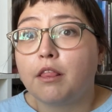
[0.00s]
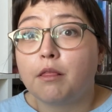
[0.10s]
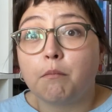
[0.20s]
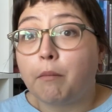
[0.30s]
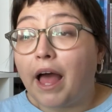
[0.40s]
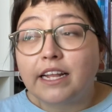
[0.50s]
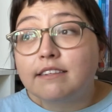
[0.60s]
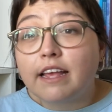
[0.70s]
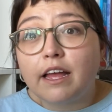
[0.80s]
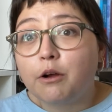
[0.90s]

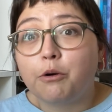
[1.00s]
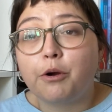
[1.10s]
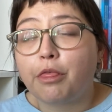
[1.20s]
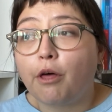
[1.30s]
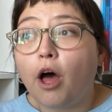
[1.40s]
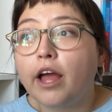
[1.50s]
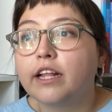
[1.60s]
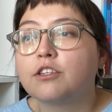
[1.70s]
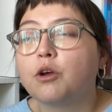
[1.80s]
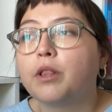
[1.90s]
mindset or thought. And
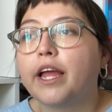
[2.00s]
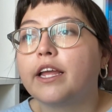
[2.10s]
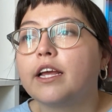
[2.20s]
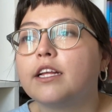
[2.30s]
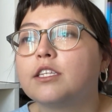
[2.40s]
so like